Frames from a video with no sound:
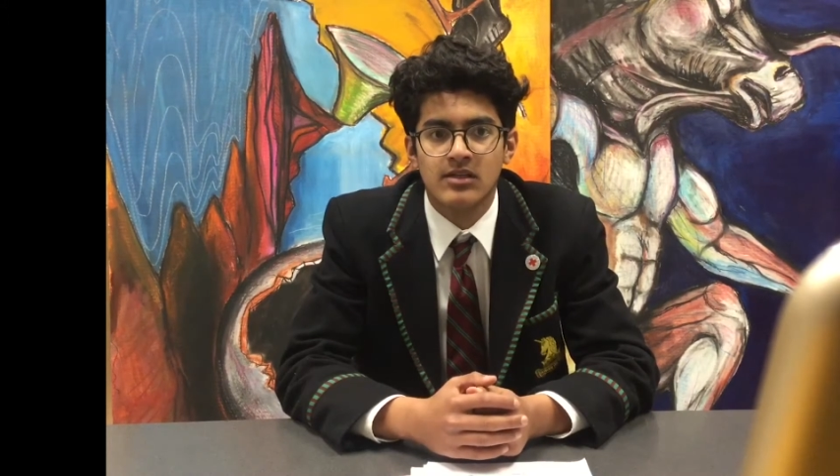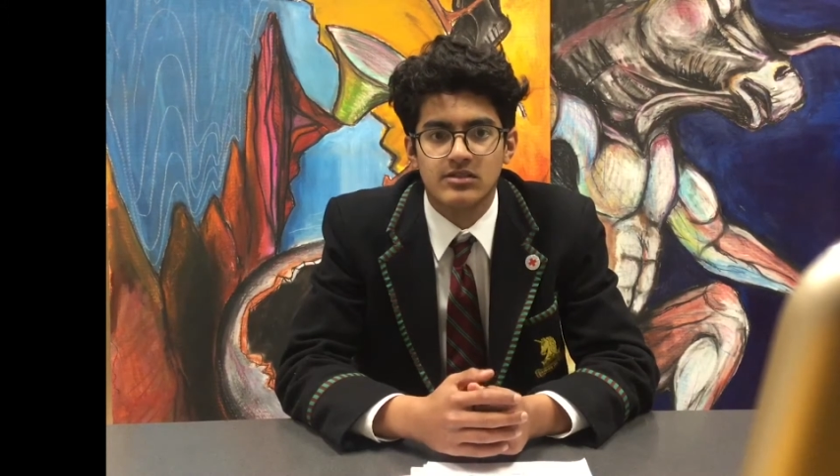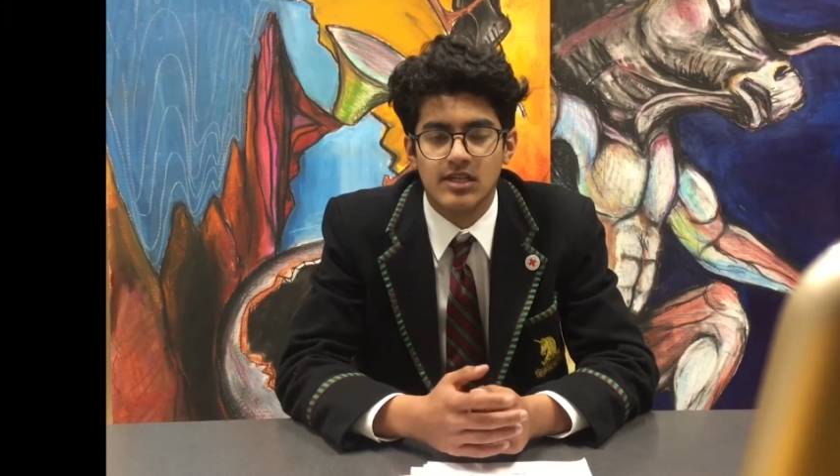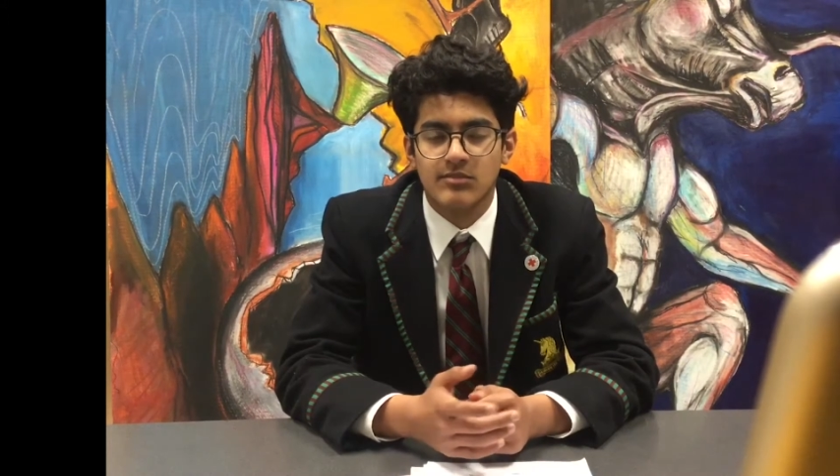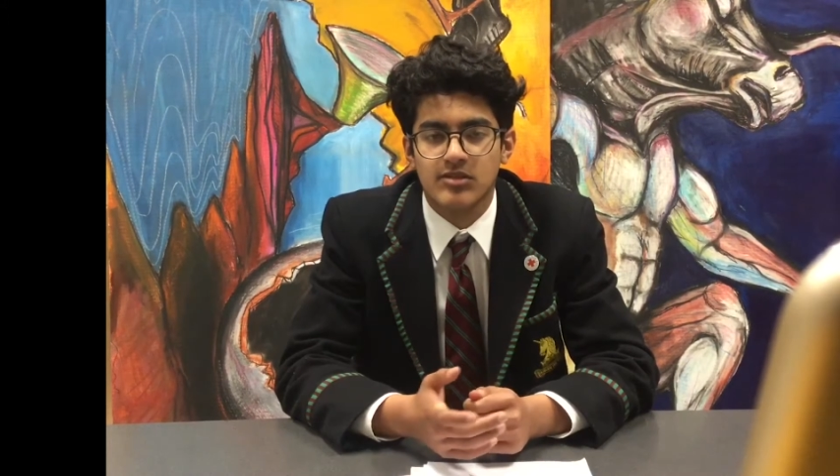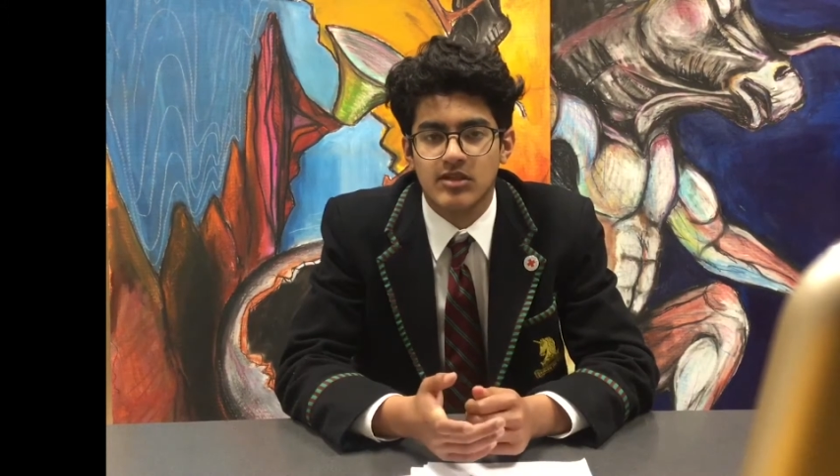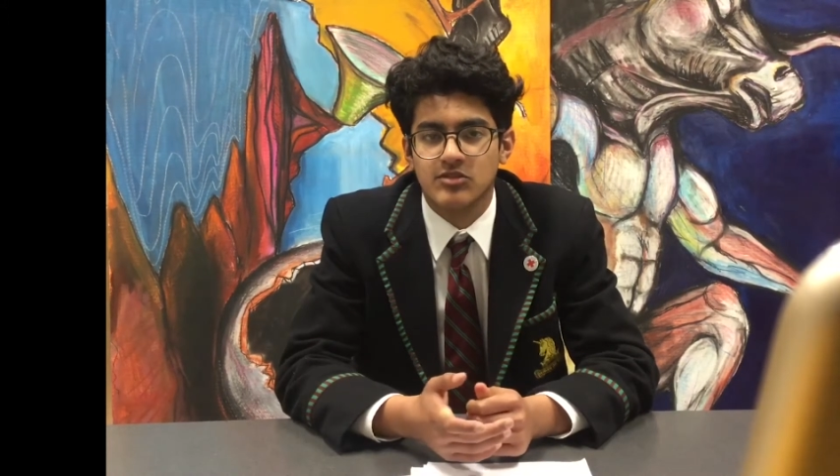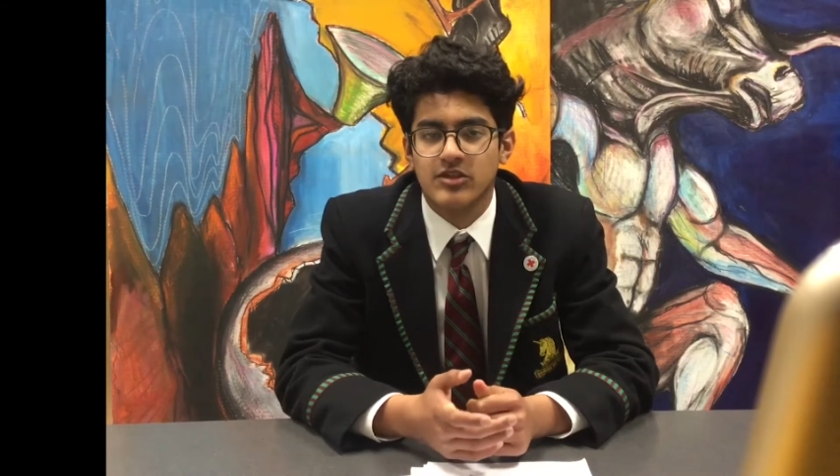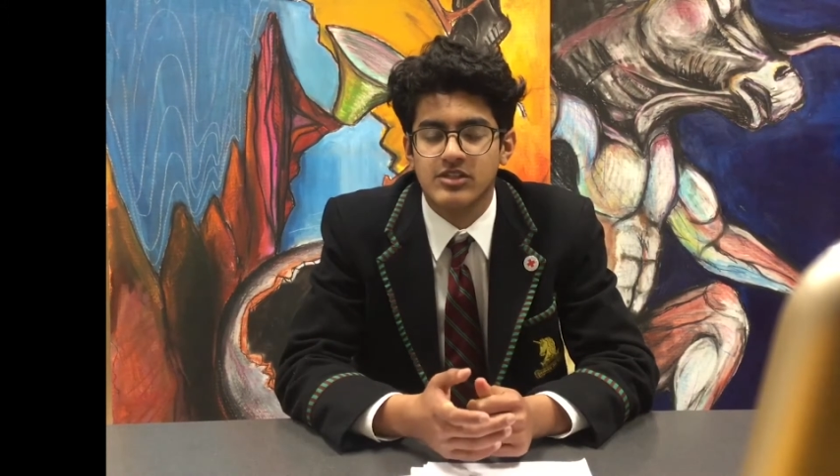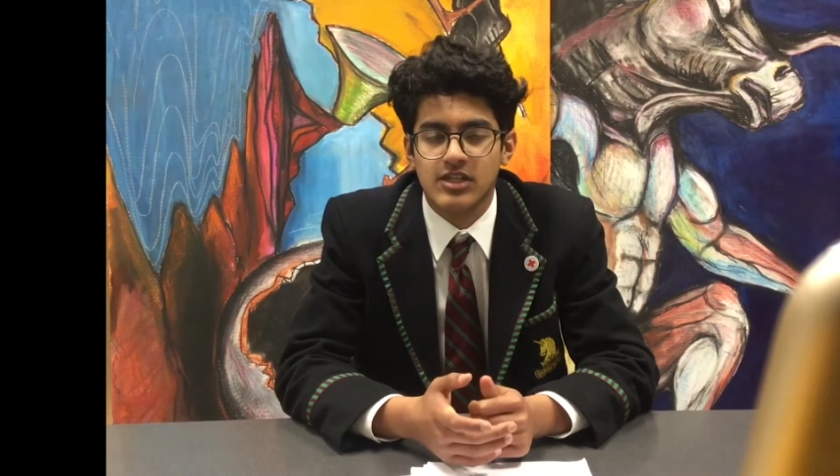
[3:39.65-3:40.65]
stem cells
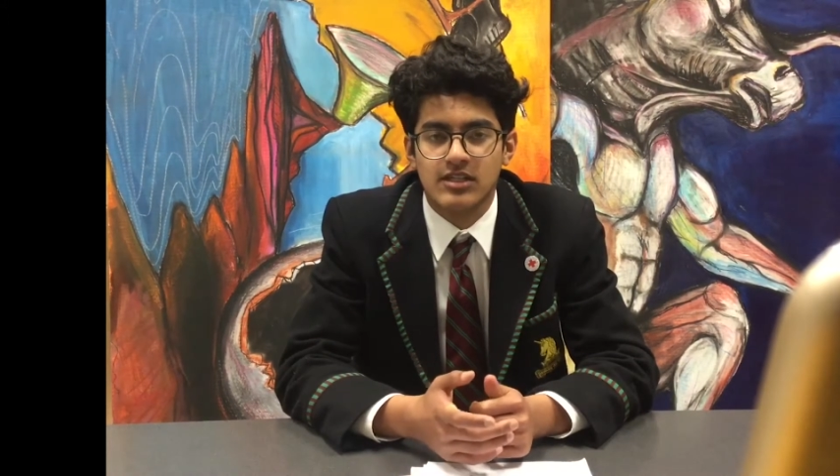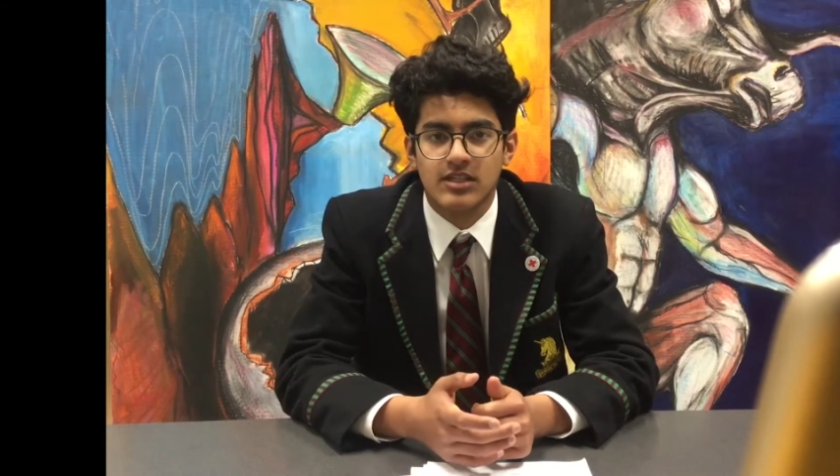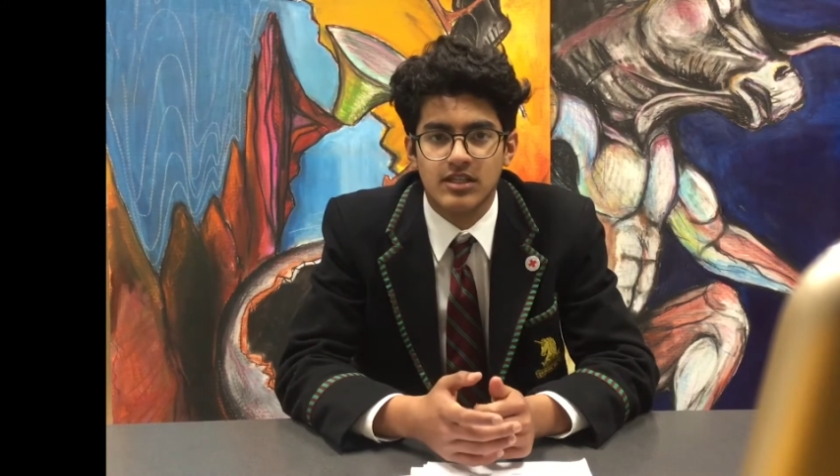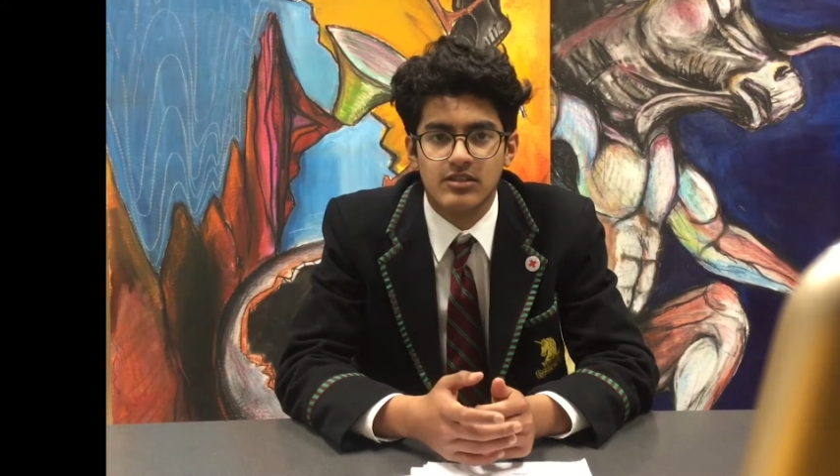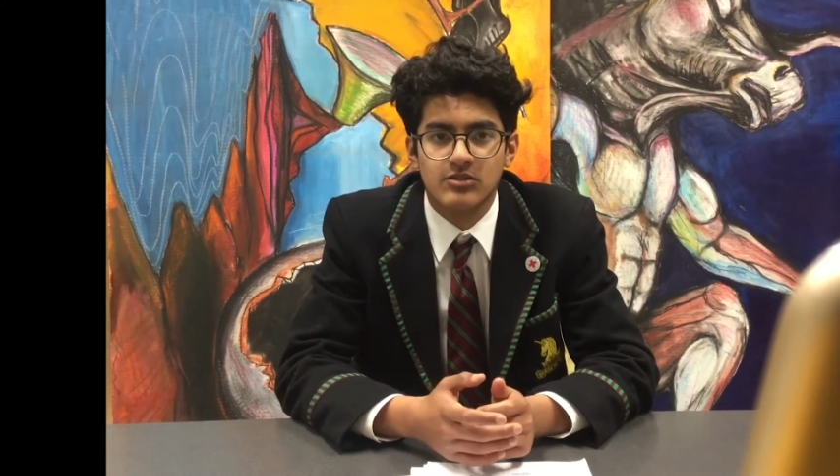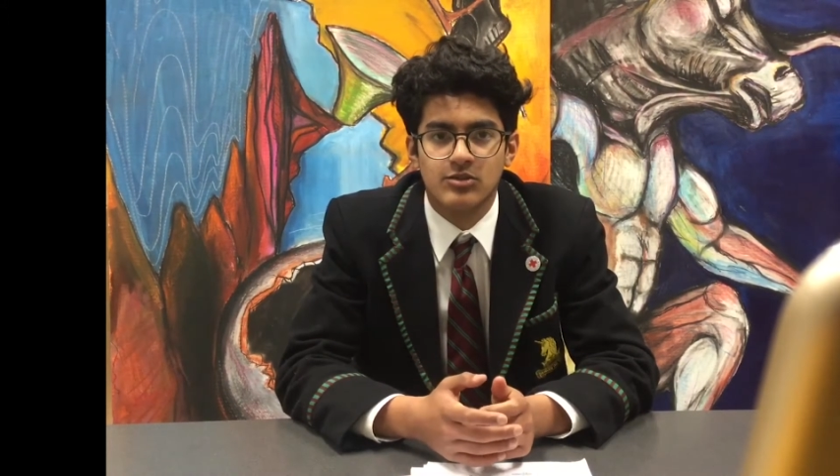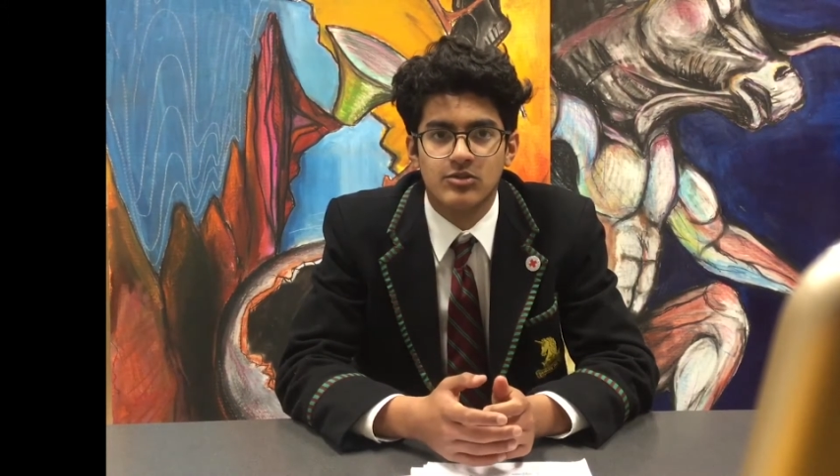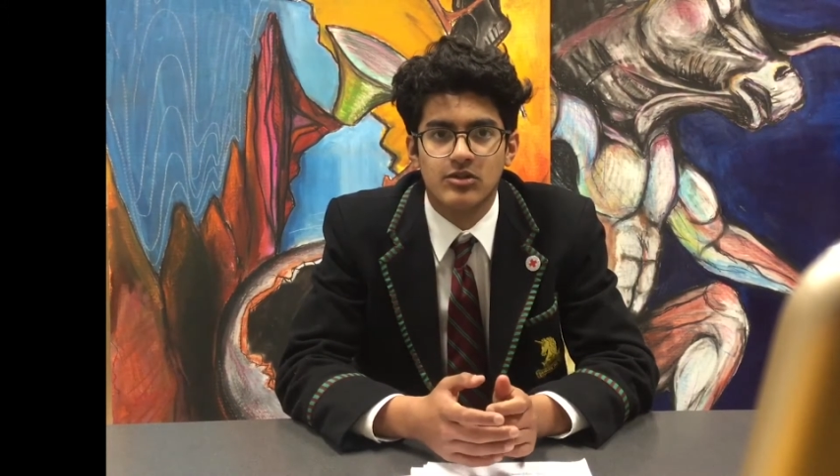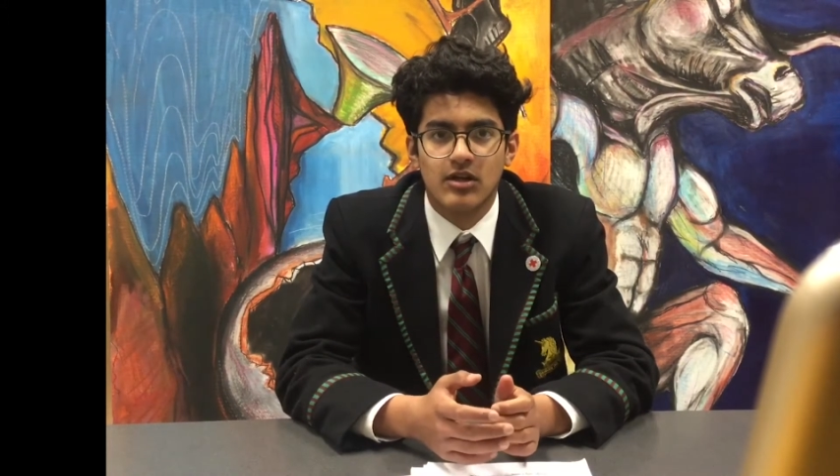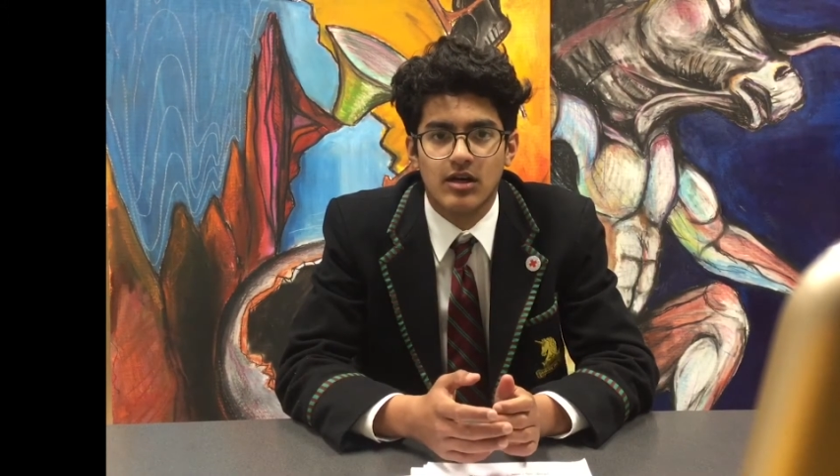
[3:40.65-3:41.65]
are injected
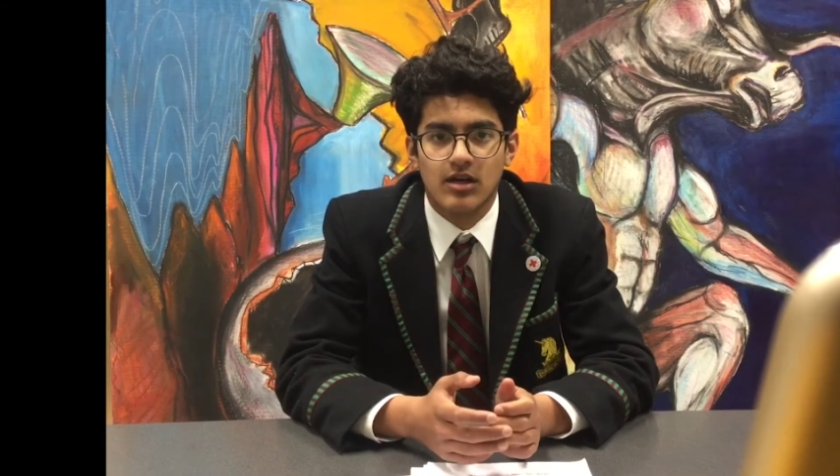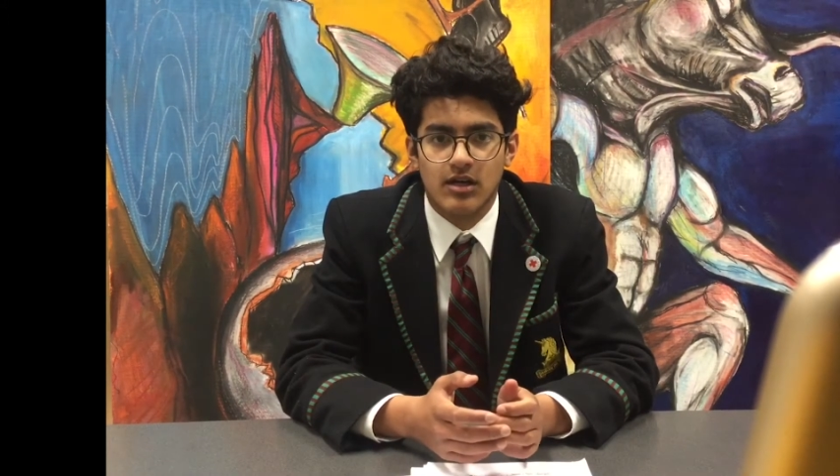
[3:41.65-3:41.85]
into